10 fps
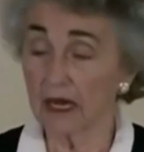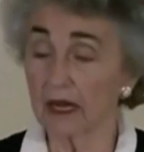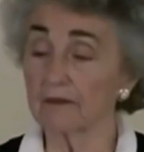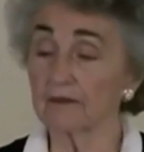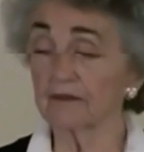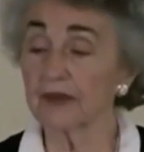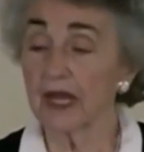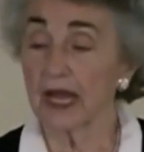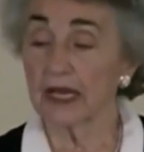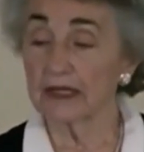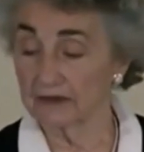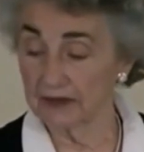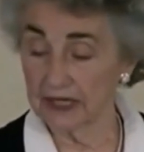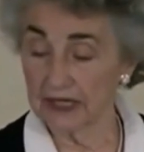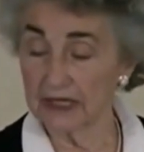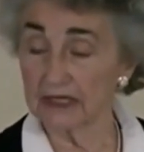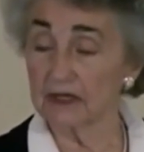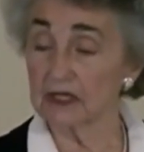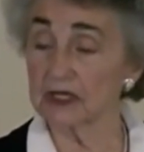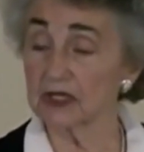give heed to
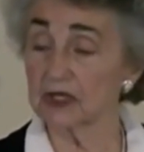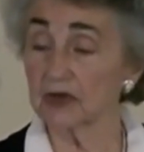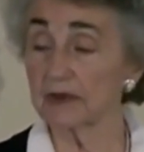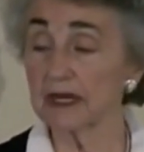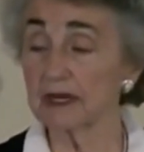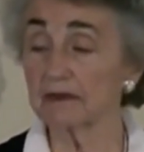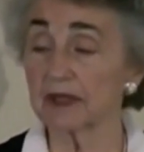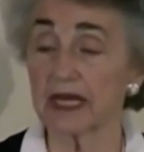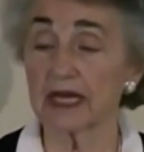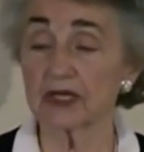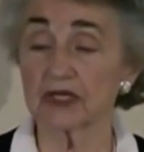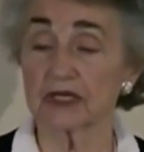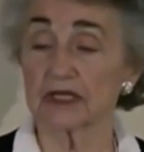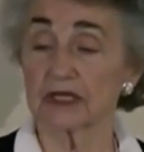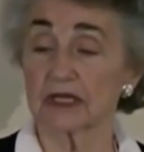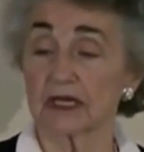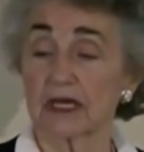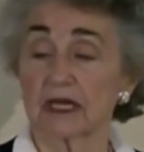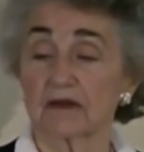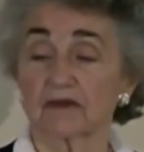the disturbing implications
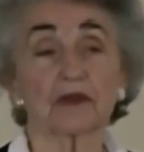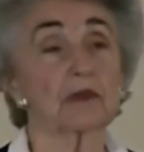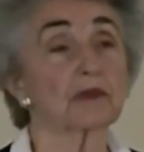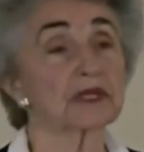for the